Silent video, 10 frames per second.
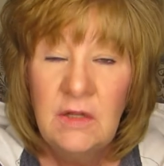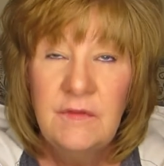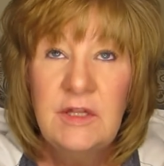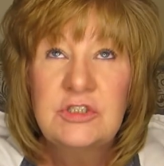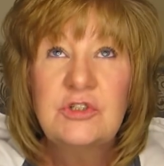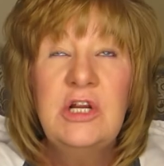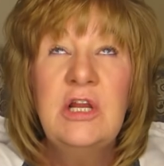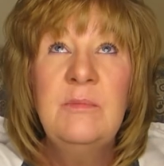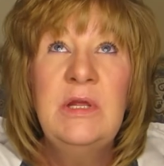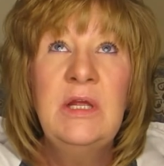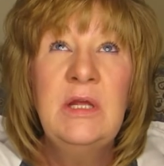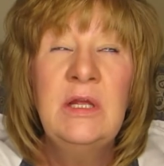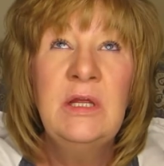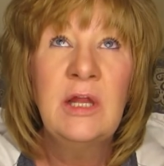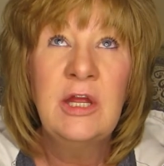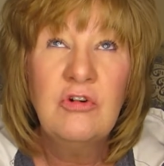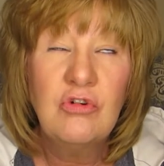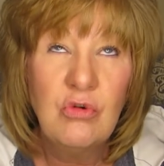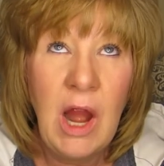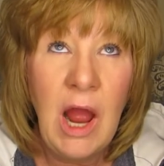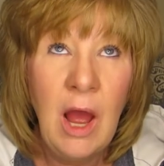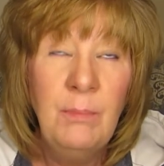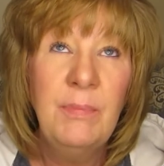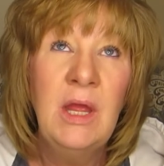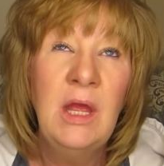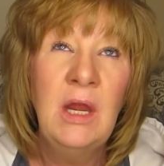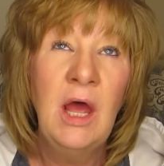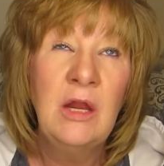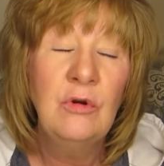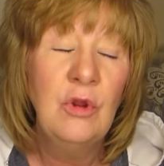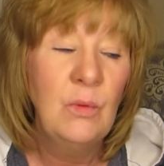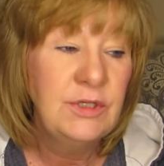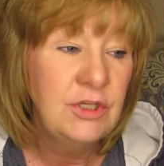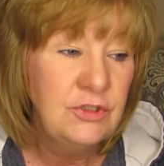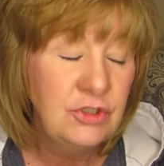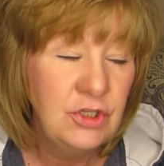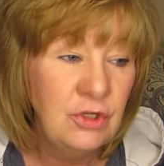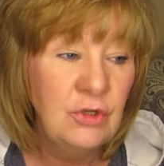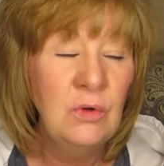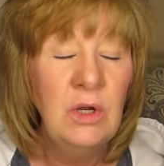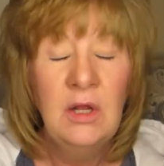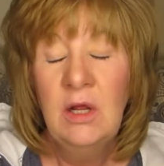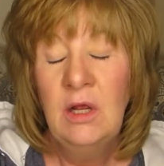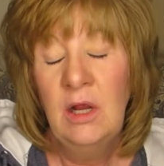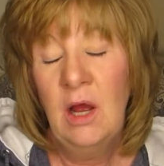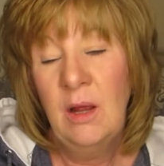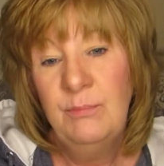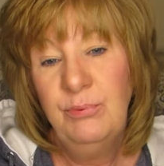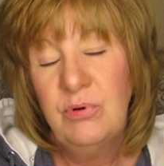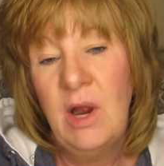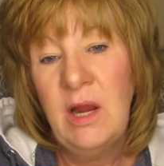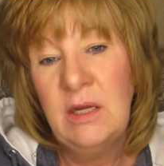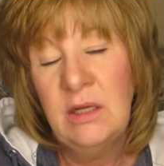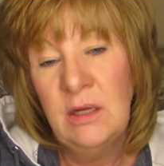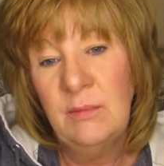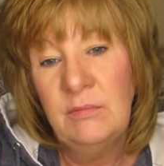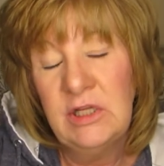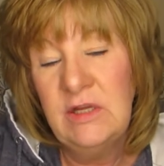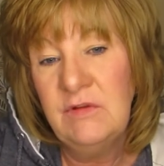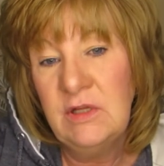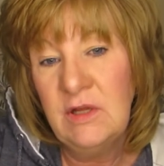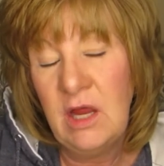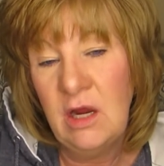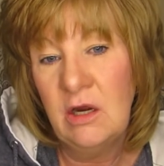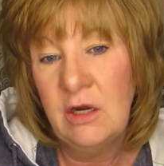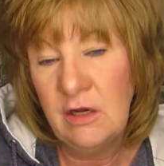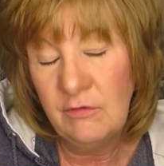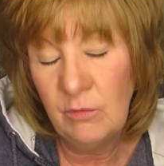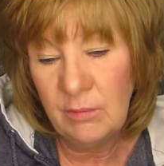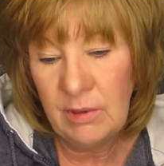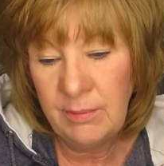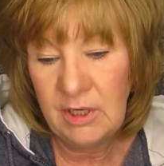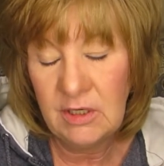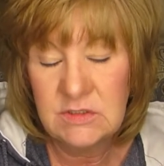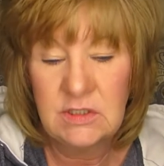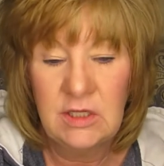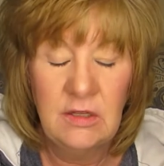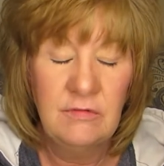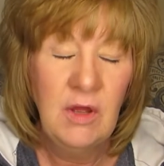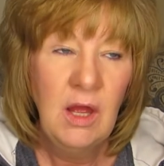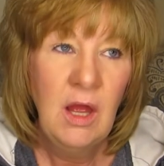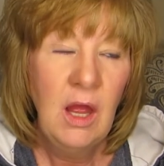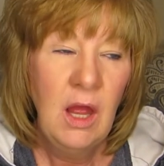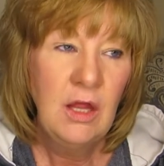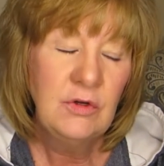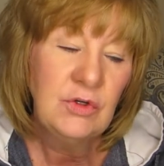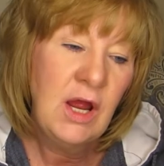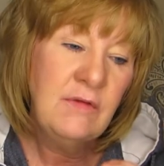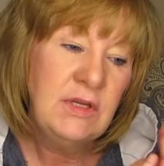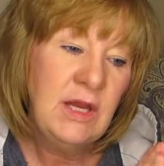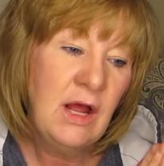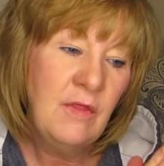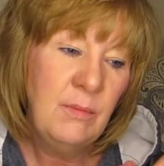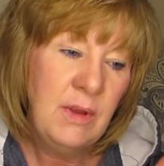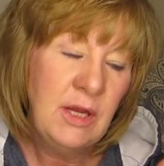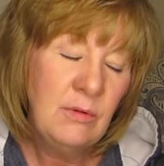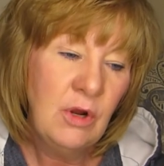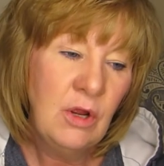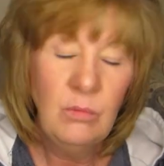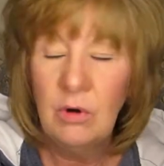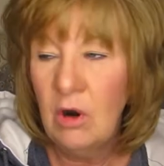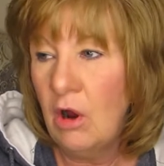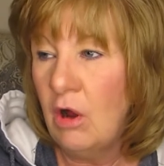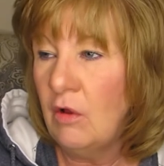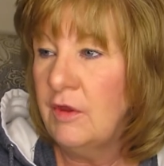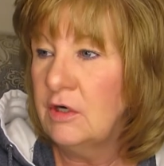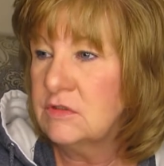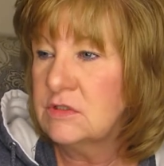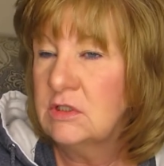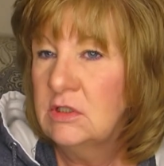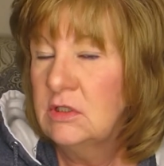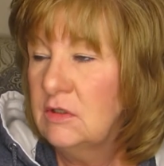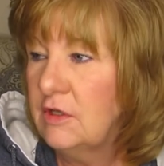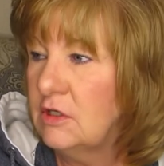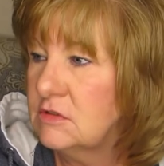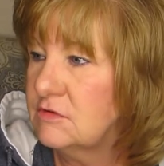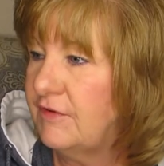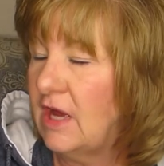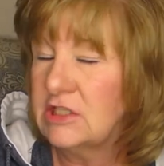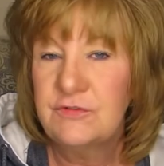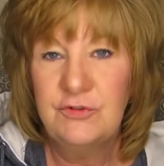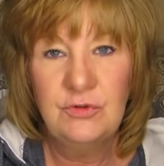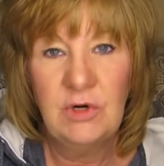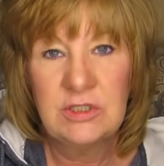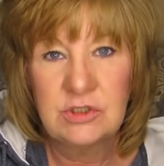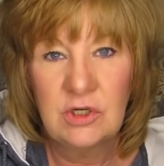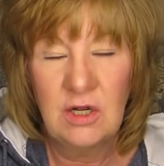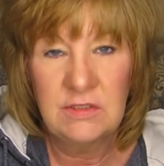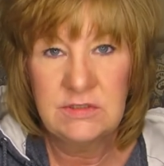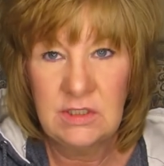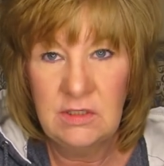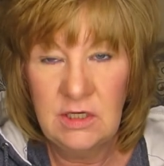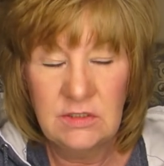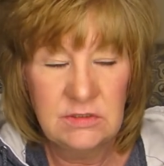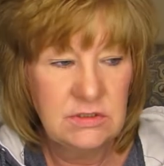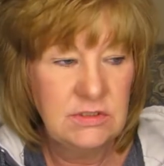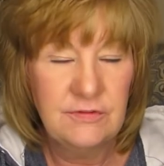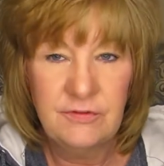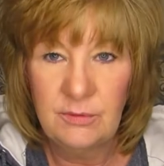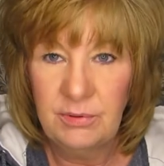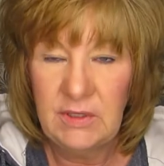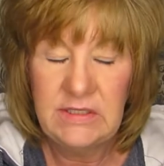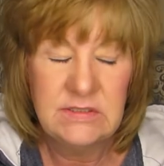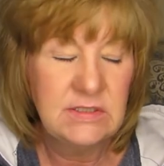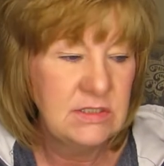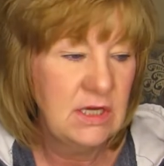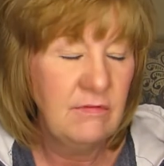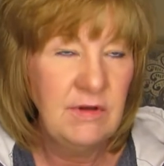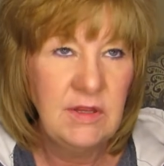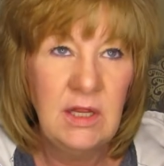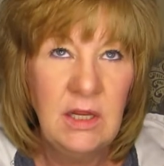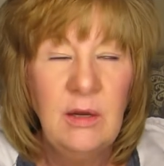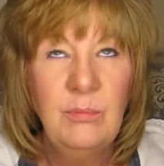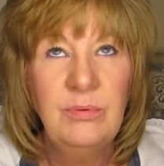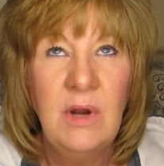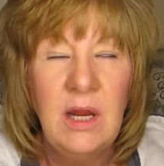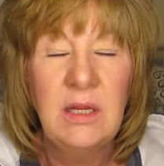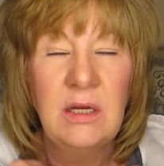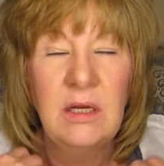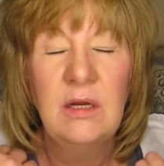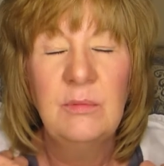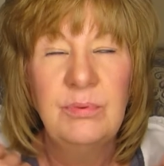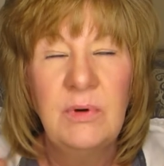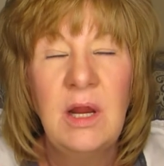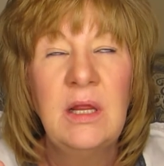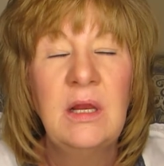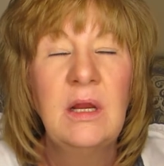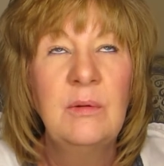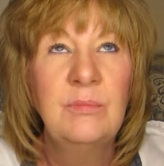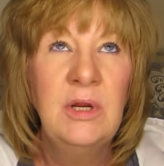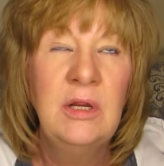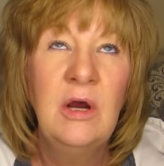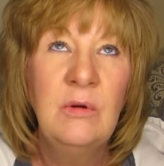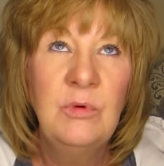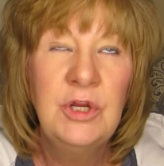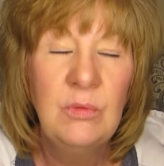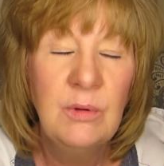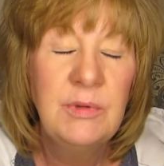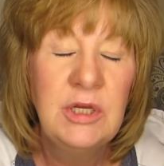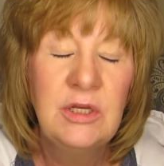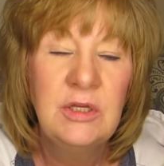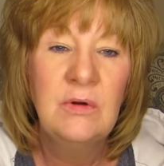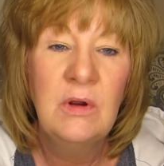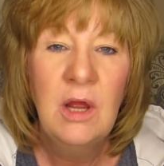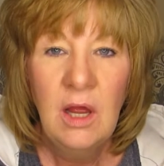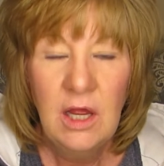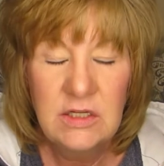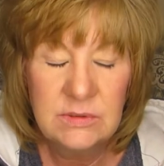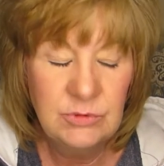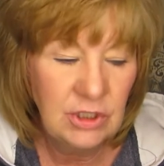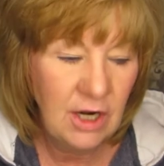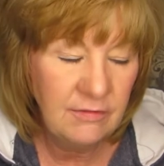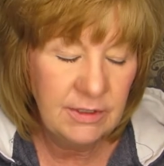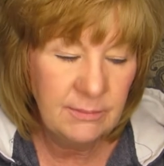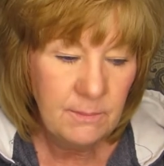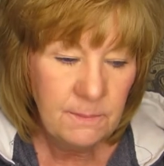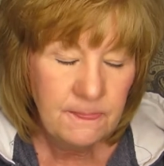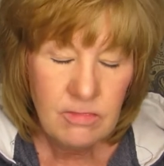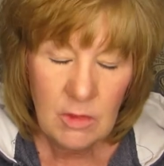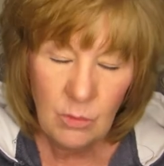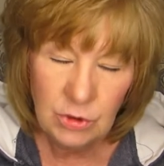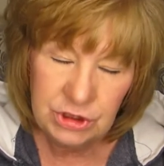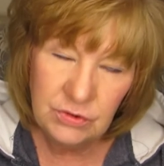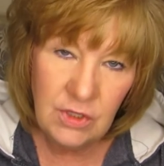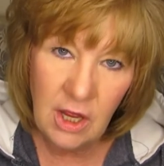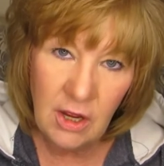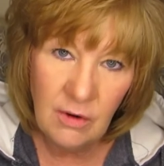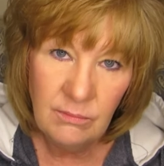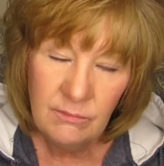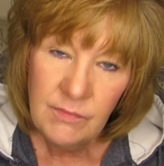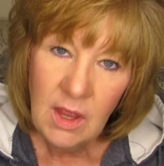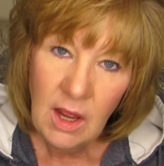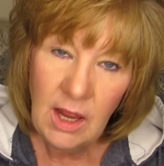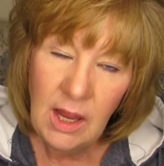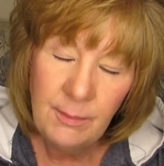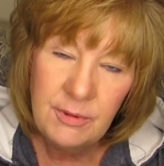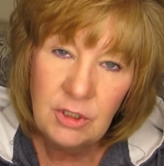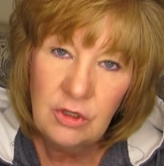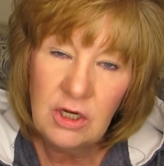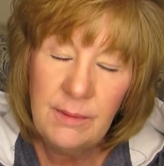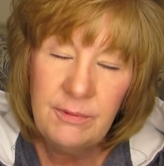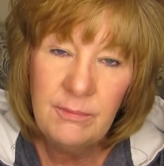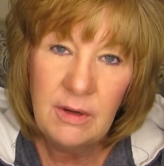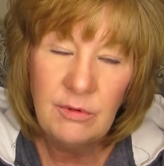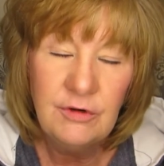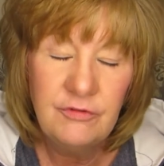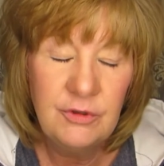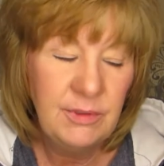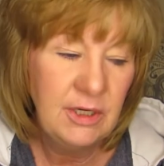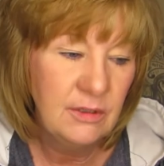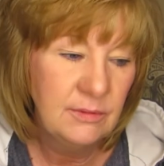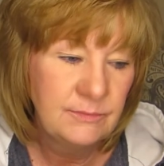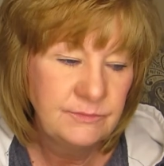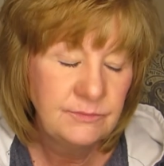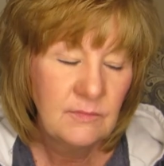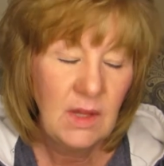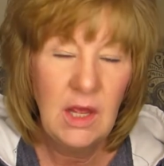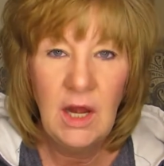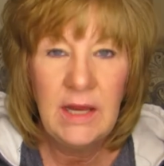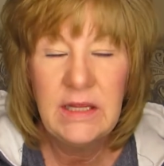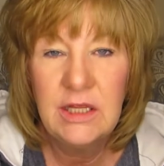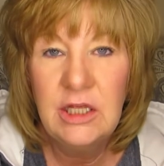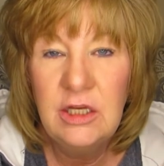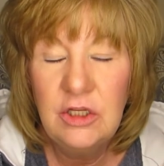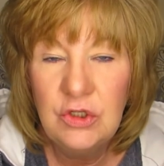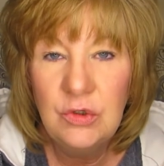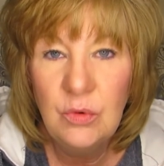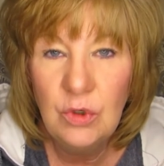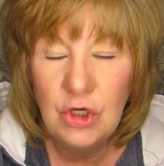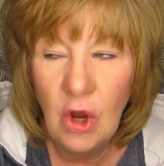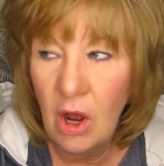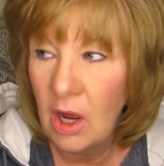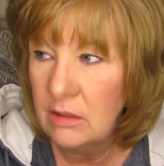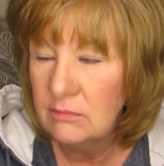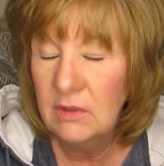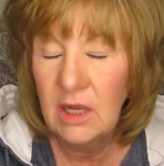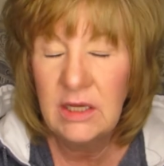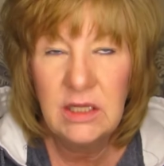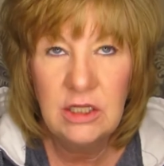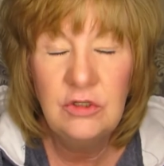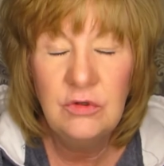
that's treating me like crap, and I don't know what to do. I'm praying. I'm leaving the area where my parents live, driving down the main road where all there's there's fast food restaurants and there's different places and everything, and I'm praying and I'm praying and I'm praying, God, what do you want me to do? As I'm driving, would you know, I happened to look up in my rearview mirror, and I kid you not, I kid